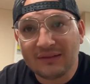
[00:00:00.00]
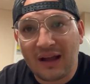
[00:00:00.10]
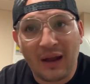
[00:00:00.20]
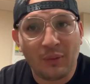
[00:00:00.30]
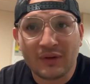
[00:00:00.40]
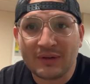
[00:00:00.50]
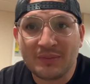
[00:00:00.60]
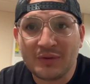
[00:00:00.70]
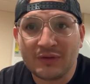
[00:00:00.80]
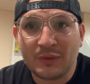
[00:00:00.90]
I wanted to
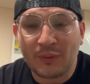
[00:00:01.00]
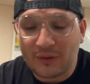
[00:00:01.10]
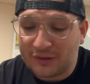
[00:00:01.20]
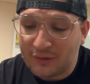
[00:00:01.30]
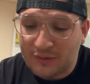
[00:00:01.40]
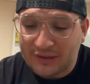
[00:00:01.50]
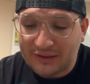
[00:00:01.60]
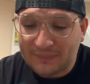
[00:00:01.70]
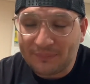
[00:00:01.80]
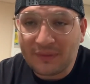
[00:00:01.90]
move to Portland,
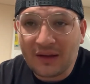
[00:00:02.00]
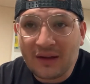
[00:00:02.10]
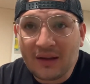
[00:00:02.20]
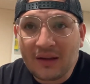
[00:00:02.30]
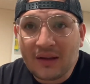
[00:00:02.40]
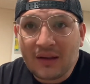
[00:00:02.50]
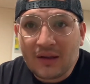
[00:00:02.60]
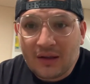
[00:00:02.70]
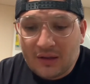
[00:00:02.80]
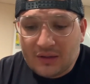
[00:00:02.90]
Oregon.
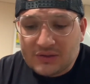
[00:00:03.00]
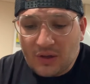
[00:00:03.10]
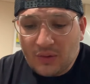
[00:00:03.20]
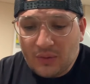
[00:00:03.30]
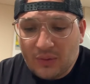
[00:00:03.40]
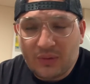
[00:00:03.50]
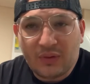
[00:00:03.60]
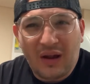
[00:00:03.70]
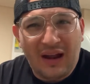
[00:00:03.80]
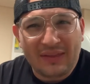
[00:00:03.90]

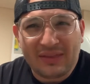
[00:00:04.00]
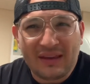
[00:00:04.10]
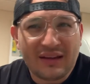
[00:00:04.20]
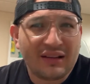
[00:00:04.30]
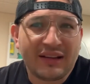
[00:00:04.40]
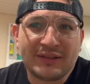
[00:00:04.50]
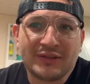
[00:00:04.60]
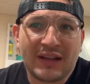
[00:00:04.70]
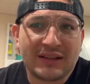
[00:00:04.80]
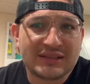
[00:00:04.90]
So, I think like
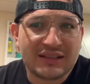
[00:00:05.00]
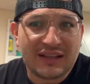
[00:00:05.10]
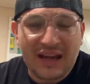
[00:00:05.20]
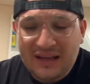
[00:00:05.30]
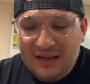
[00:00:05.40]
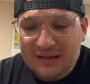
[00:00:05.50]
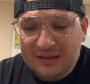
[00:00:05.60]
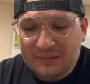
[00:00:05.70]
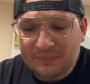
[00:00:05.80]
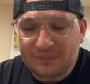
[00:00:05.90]
2008
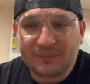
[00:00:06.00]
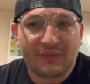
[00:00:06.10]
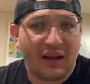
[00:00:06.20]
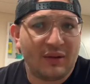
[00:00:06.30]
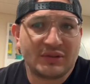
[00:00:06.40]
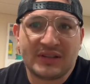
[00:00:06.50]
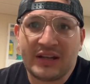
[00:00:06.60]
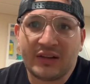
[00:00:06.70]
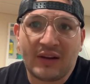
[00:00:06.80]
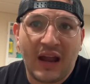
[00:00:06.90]
hit, I was
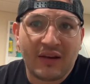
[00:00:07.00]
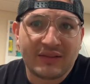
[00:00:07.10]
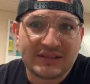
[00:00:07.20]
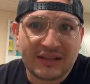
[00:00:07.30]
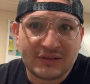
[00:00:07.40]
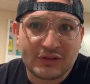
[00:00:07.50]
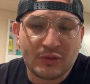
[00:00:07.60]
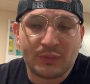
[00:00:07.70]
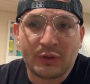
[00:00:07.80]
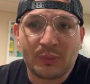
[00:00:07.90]
sitting around, I was getting
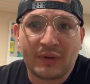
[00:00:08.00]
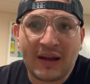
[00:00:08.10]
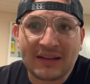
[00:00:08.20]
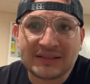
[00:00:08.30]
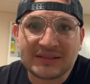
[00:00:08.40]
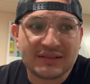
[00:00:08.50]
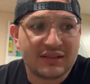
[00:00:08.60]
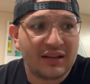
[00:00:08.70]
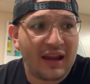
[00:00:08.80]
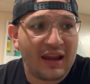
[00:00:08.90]
super depressed,
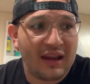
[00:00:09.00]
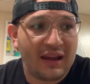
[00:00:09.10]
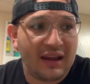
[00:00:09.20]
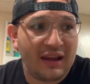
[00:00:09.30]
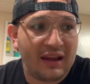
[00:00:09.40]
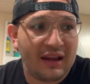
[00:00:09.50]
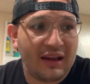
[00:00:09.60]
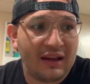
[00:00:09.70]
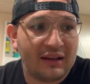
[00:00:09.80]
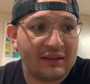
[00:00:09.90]

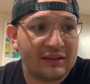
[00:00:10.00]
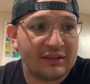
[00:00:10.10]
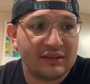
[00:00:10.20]
and